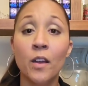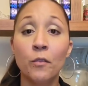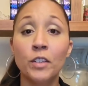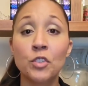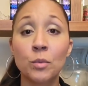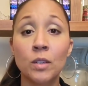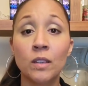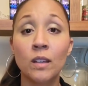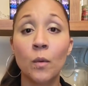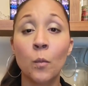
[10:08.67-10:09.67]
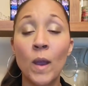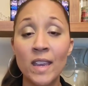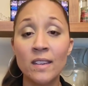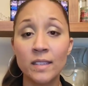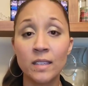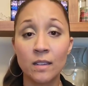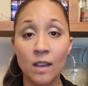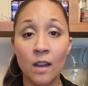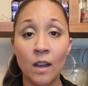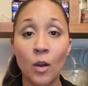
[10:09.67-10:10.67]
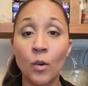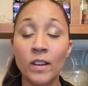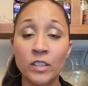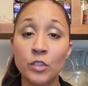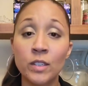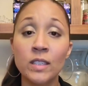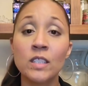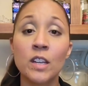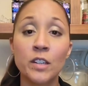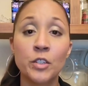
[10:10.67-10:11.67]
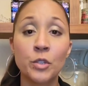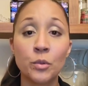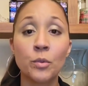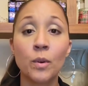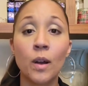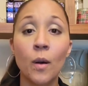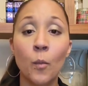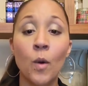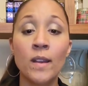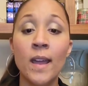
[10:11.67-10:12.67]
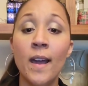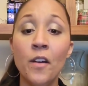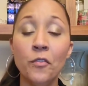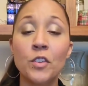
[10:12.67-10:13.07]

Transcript: visual weight or interest to one half,